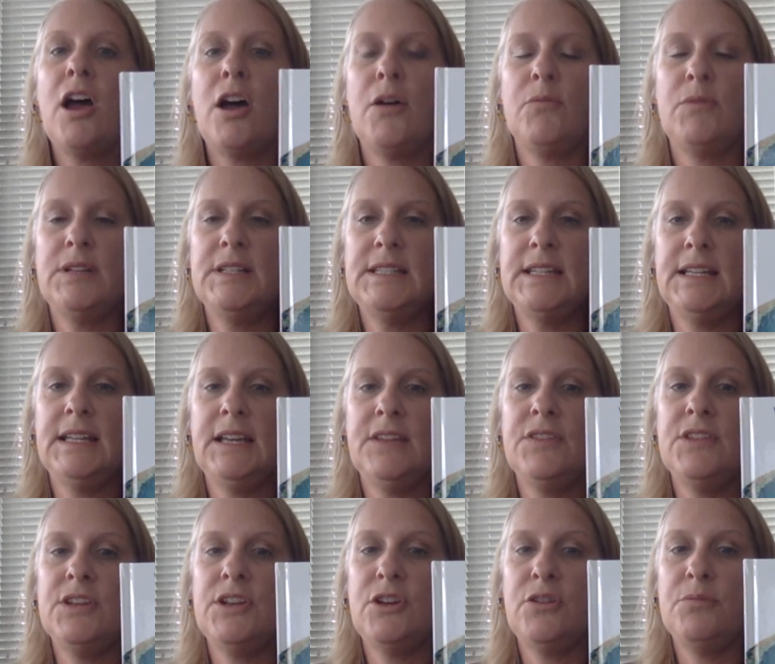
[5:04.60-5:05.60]
We did
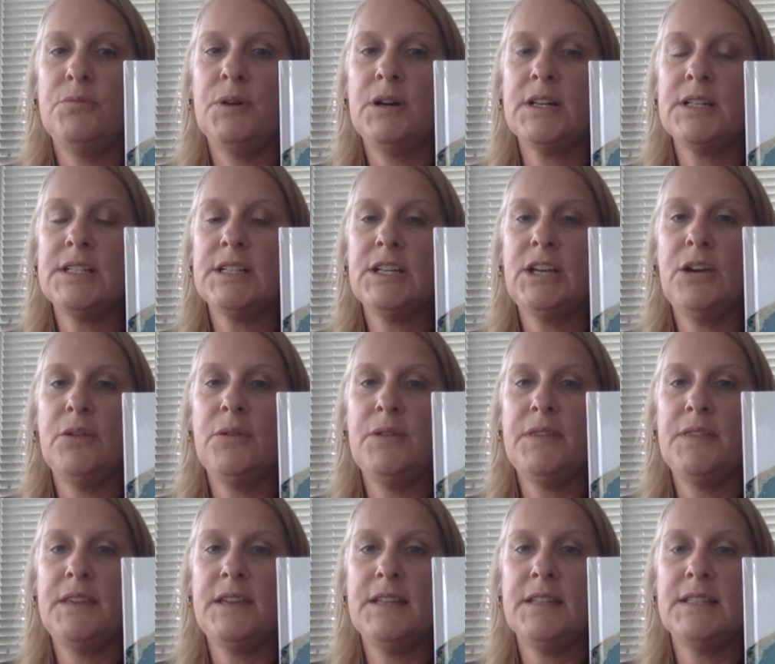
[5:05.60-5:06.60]
get the notebook to go
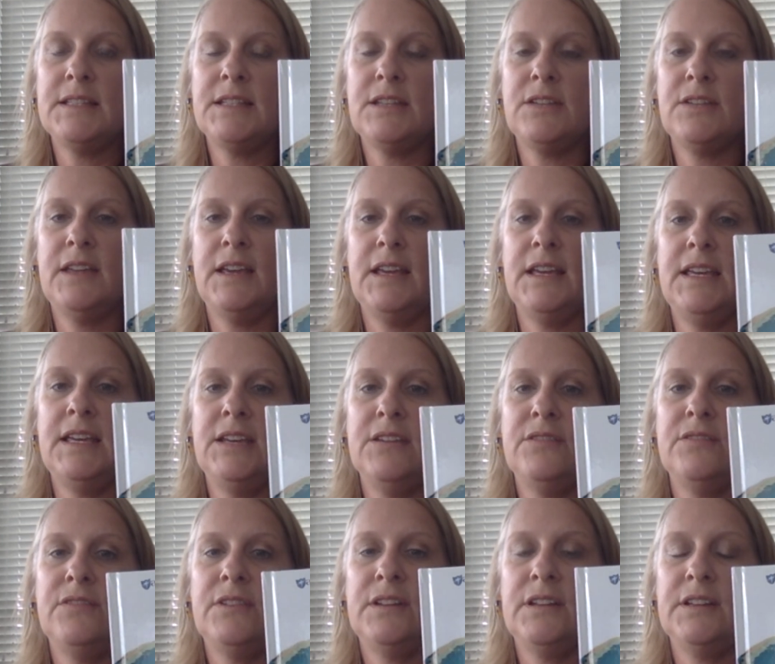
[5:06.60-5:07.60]
with this so that he can
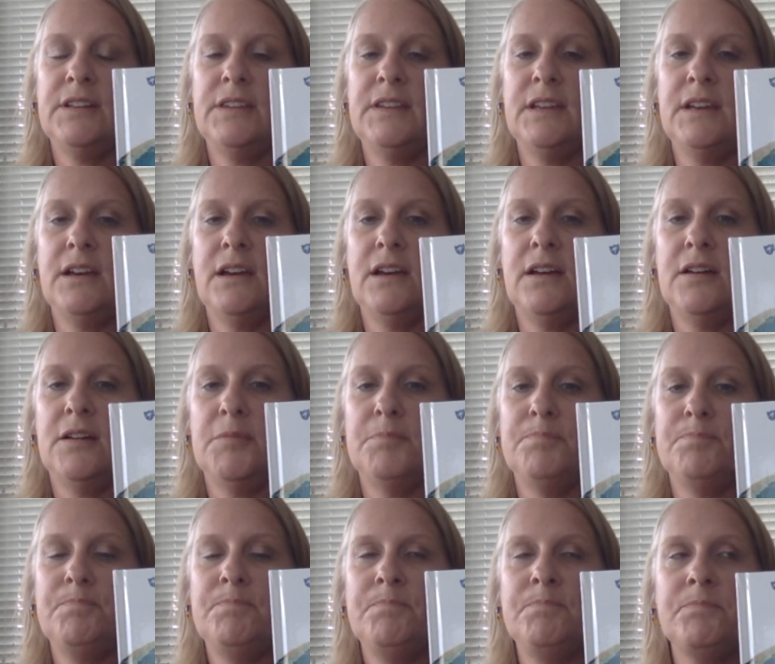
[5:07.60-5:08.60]
fill
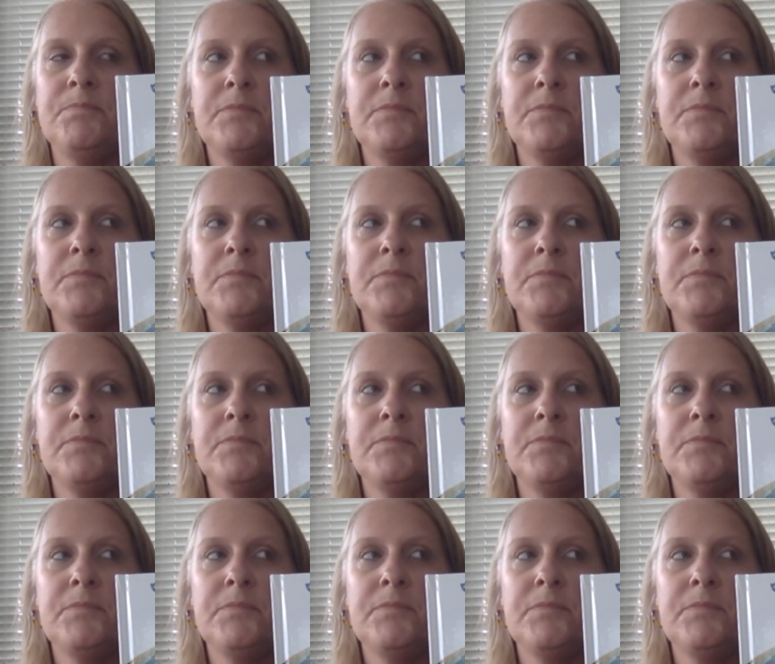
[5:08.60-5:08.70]
in